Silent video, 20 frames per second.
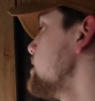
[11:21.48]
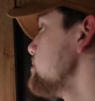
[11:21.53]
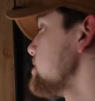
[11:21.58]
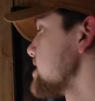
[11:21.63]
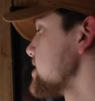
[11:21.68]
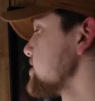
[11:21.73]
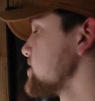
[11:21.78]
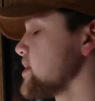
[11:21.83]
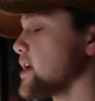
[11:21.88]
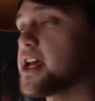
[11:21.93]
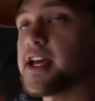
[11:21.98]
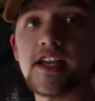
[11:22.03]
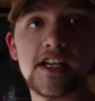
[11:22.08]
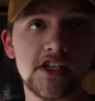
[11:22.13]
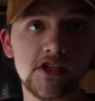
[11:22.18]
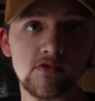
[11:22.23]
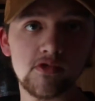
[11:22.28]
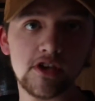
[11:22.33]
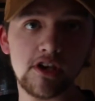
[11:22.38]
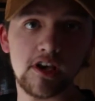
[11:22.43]
because the
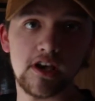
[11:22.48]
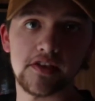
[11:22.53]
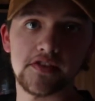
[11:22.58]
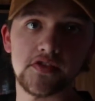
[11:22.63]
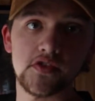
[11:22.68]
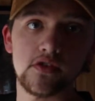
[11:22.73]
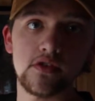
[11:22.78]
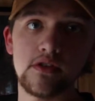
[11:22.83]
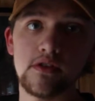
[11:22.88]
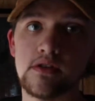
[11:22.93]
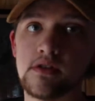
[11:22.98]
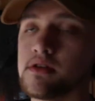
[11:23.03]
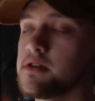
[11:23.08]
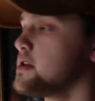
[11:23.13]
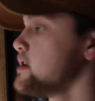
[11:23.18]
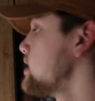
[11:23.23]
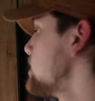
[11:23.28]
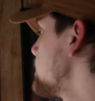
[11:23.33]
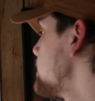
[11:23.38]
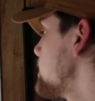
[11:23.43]
a's will cancel,
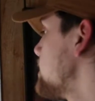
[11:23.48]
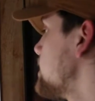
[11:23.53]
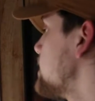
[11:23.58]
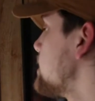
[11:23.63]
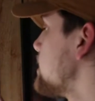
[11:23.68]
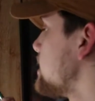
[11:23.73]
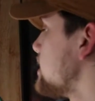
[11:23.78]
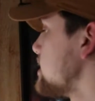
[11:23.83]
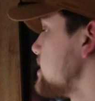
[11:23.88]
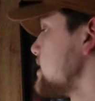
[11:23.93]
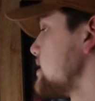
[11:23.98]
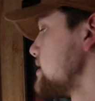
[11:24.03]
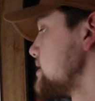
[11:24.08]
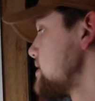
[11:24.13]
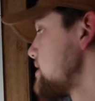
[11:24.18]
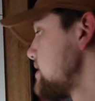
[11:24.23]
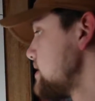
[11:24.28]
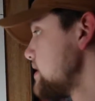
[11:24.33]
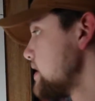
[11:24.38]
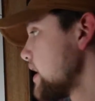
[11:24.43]
and
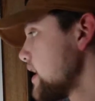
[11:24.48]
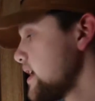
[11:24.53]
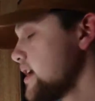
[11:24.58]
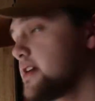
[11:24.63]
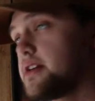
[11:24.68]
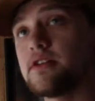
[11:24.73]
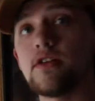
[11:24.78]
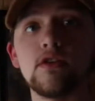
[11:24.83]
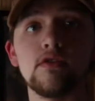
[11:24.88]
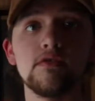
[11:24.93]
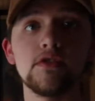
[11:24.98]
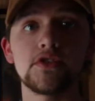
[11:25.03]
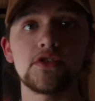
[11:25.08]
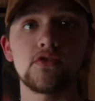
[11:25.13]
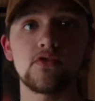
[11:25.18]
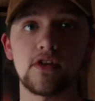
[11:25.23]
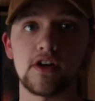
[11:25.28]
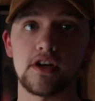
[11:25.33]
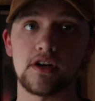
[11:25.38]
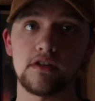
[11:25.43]
9 over
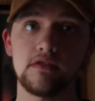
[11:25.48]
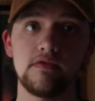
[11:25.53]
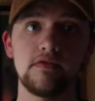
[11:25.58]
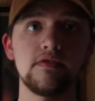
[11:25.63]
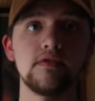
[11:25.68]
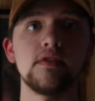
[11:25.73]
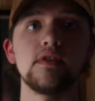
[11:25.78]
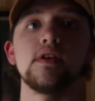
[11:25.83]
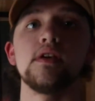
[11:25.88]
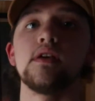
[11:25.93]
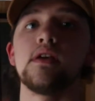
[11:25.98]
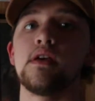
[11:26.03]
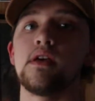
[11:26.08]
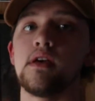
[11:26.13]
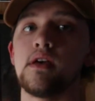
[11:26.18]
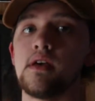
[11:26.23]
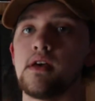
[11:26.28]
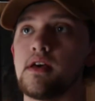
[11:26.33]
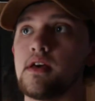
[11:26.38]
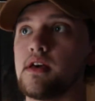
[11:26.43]
12,
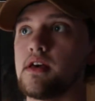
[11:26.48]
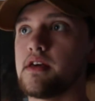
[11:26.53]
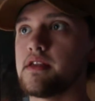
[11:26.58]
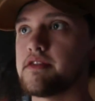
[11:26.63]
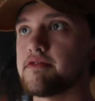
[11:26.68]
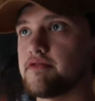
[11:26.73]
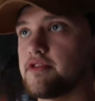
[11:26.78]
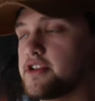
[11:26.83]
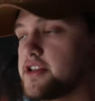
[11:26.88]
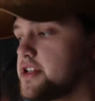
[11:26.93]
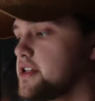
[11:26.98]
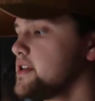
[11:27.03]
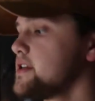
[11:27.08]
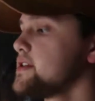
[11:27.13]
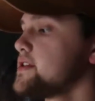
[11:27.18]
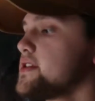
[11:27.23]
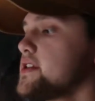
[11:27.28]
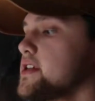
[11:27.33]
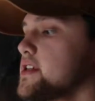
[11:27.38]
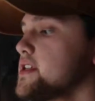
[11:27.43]
3,
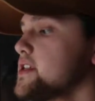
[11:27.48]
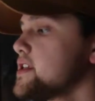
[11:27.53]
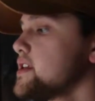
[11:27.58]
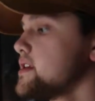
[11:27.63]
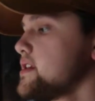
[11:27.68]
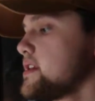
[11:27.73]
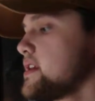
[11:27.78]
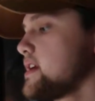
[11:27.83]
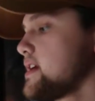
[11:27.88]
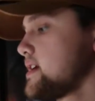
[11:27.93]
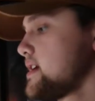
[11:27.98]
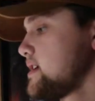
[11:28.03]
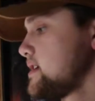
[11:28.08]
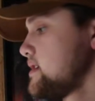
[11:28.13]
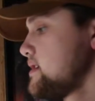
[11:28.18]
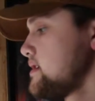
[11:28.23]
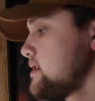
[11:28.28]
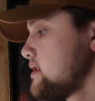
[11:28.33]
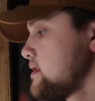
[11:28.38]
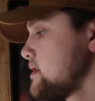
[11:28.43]
6,
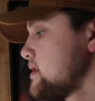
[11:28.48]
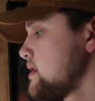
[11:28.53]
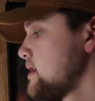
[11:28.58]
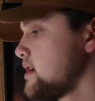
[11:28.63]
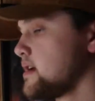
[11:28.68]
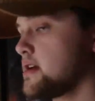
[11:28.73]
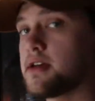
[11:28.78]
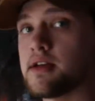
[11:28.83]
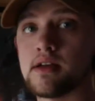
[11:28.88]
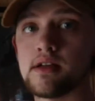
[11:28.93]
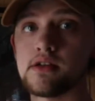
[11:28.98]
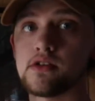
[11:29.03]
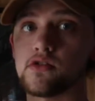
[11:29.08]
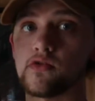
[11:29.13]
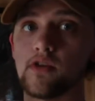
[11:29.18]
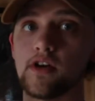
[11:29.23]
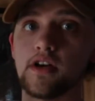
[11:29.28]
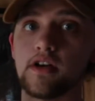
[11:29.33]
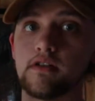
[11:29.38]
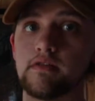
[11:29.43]
9,
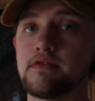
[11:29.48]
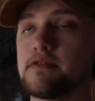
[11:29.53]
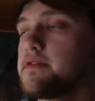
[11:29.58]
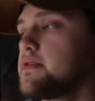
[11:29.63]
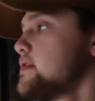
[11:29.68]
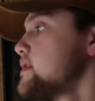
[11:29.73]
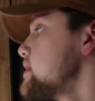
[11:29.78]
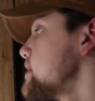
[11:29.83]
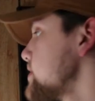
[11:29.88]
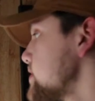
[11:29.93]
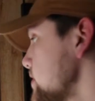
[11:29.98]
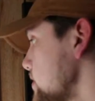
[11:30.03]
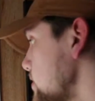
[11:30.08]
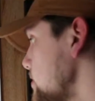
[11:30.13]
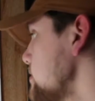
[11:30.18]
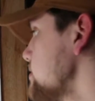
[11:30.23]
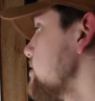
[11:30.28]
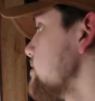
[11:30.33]
12. So